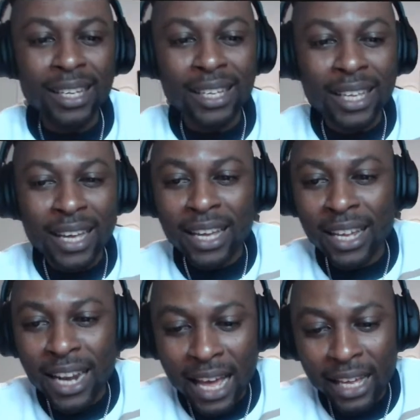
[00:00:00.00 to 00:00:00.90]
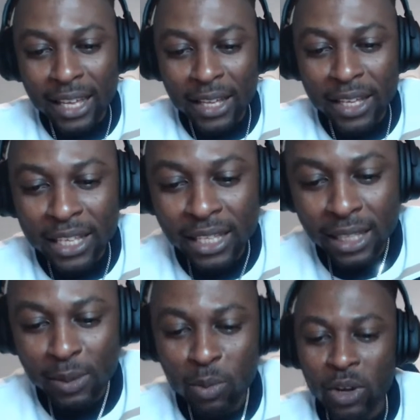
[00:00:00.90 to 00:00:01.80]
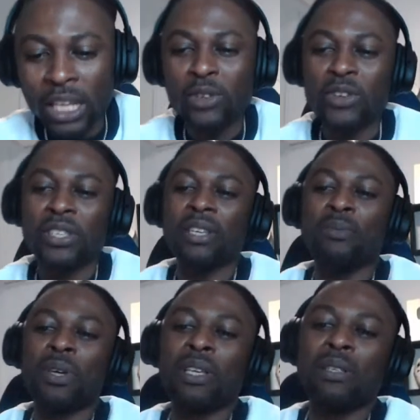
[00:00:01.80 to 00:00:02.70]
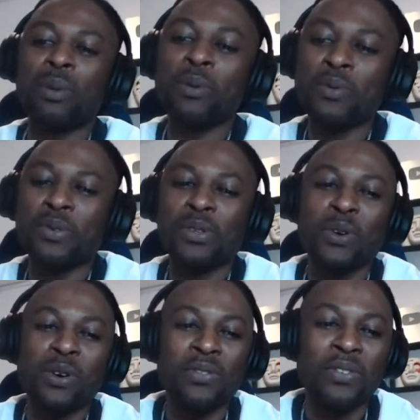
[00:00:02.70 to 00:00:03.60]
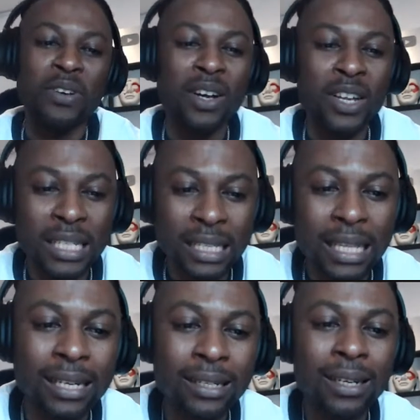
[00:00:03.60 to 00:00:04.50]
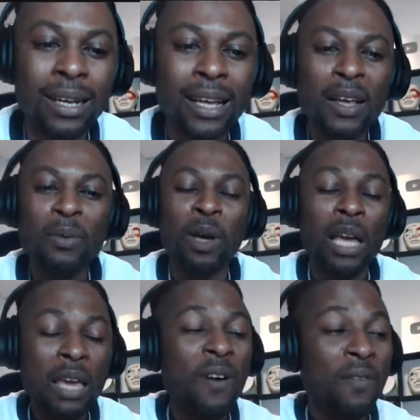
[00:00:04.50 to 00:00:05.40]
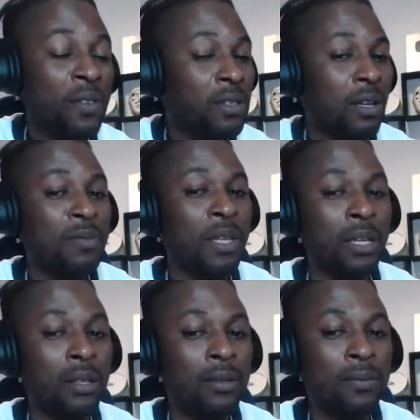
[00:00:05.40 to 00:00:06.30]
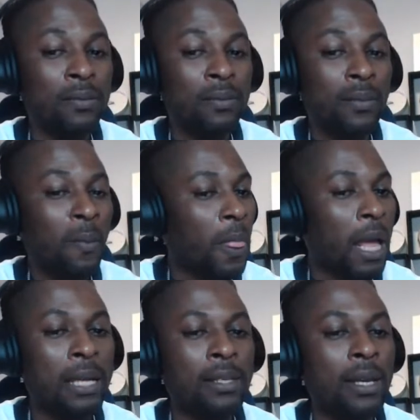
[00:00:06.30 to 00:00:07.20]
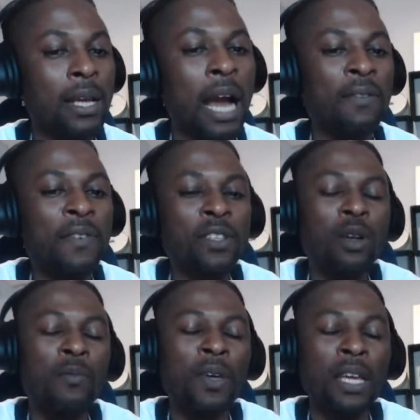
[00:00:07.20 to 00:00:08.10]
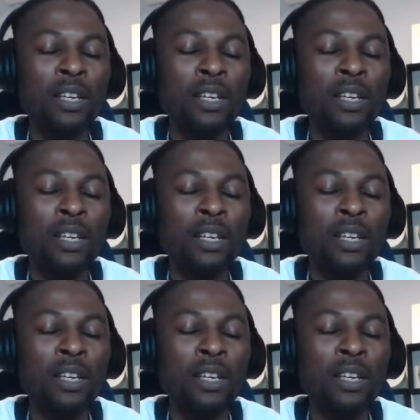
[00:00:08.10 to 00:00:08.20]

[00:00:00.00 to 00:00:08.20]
Yeah, like it's more interesting because people sort of understand. Because if I feel something, I say I could feel something